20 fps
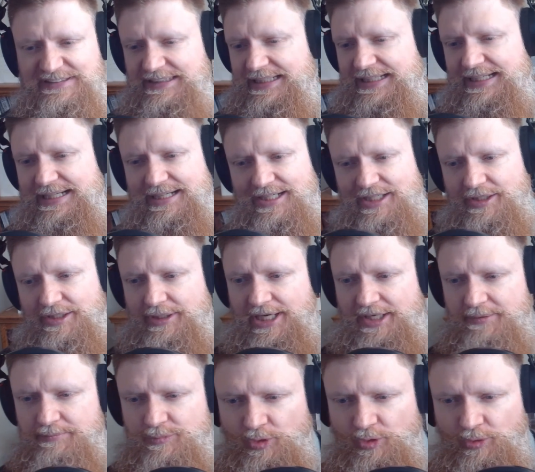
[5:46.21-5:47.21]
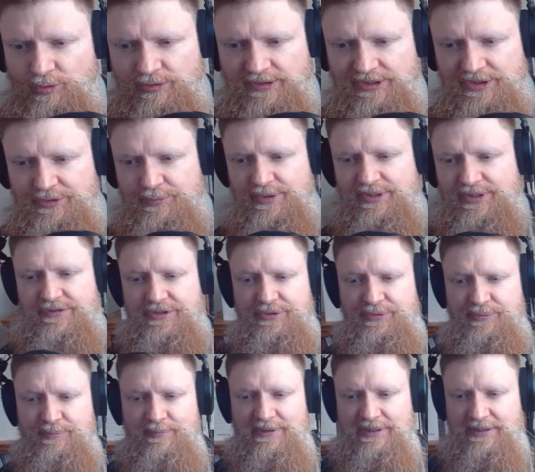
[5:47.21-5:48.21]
Yeah, I, I'm totally with you.